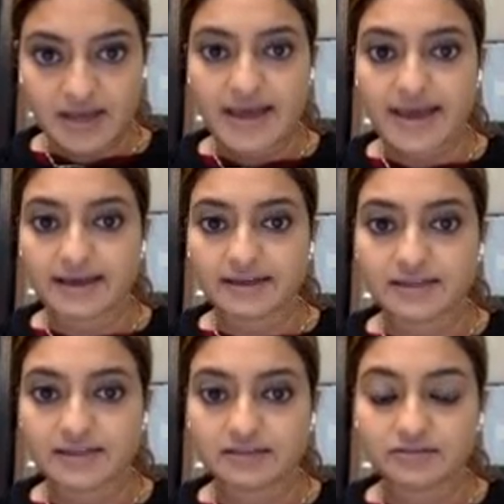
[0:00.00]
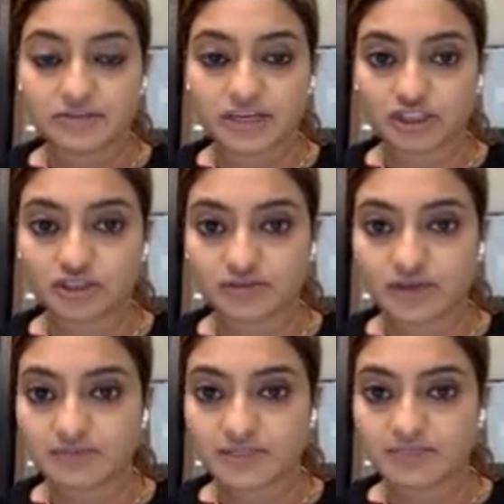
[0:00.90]
and reduction of
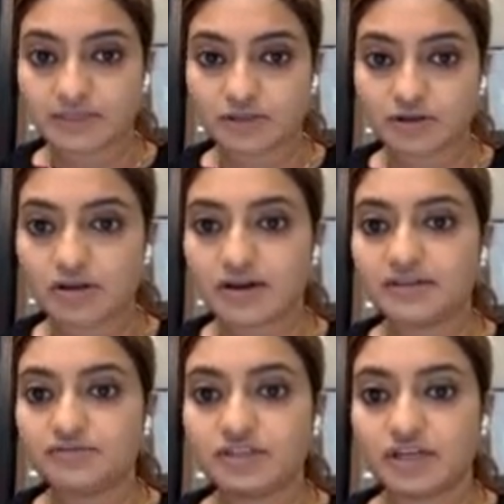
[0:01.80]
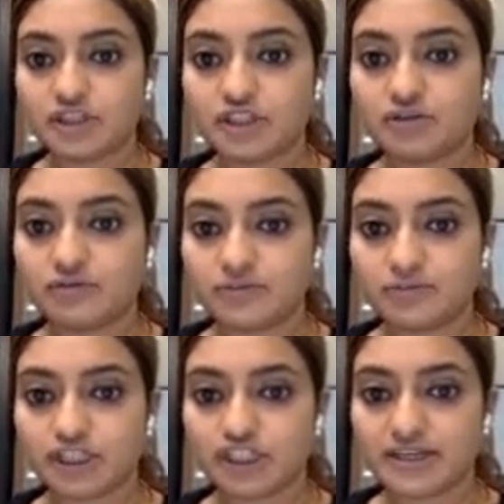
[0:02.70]
time spent online, reduction of
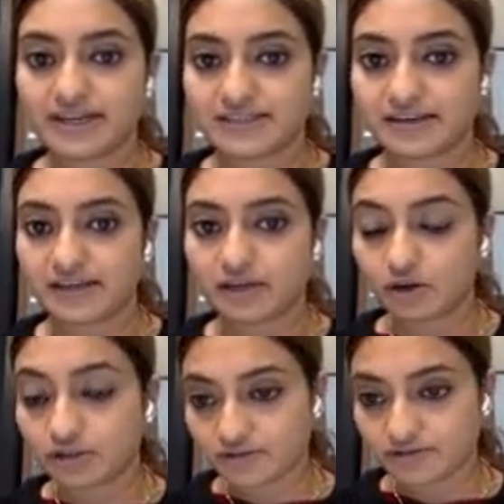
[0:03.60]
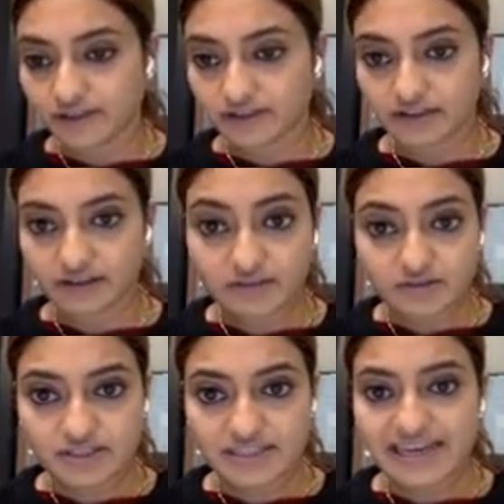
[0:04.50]
depression, anxiety, cognitive failure
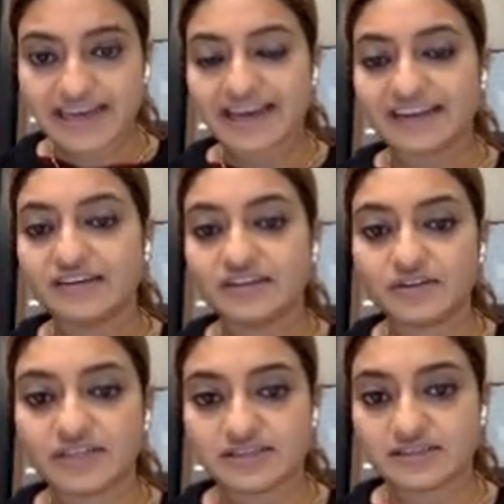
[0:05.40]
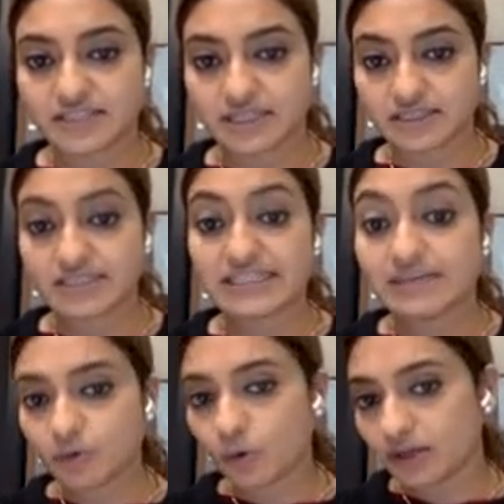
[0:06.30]
levels, and an increase in
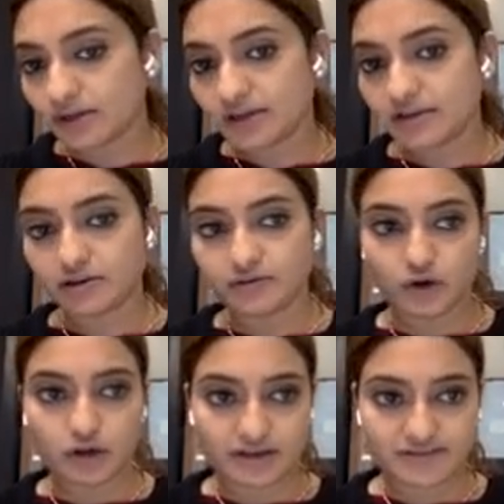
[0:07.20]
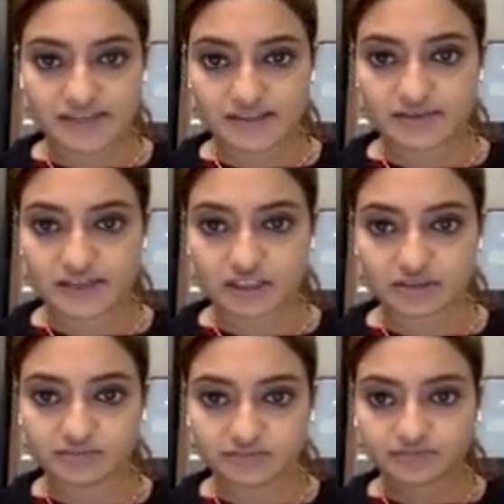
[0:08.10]
sleep quality and overall life
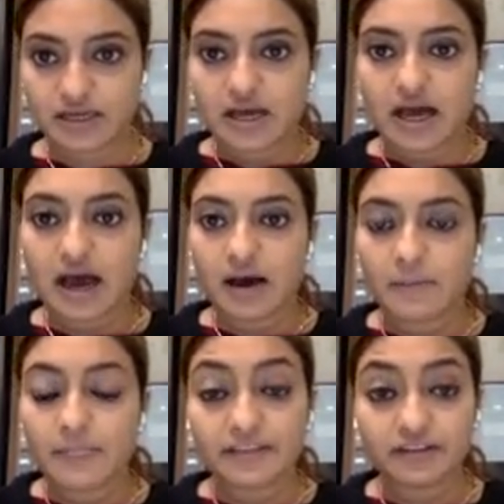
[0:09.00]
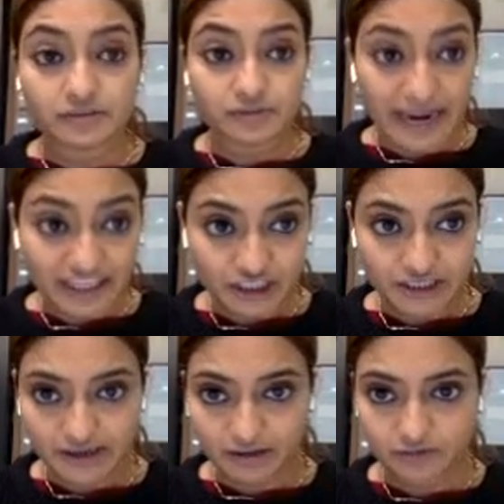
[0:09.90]
satisfaction. Now, the
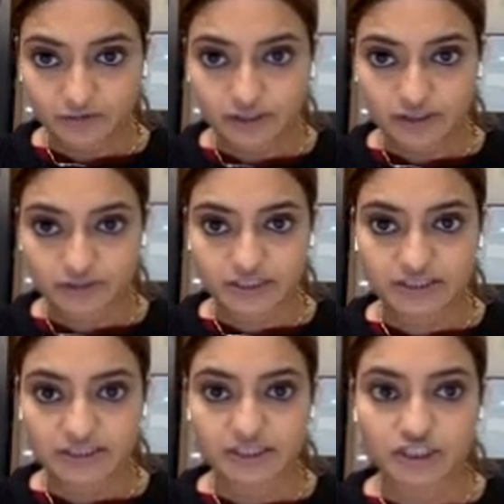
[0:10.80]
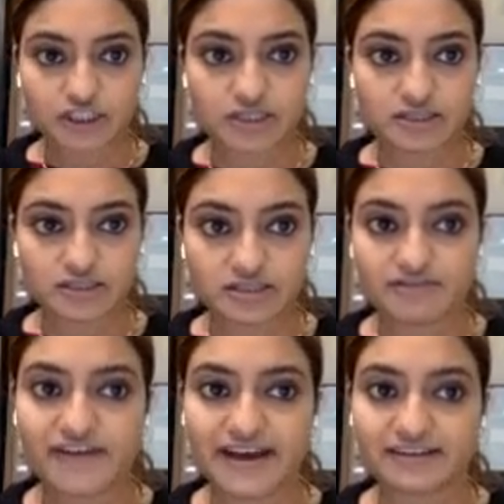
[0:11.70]
rationale for this research is the
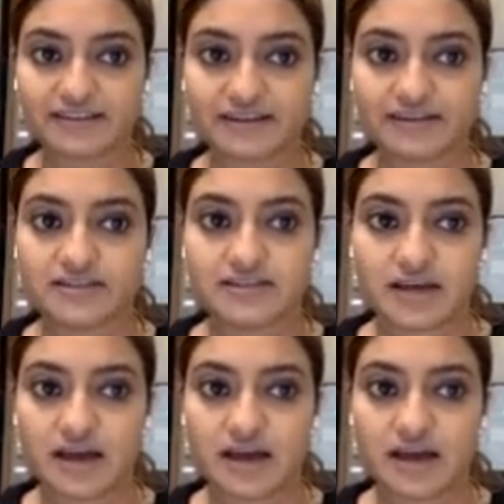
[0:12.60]
fact that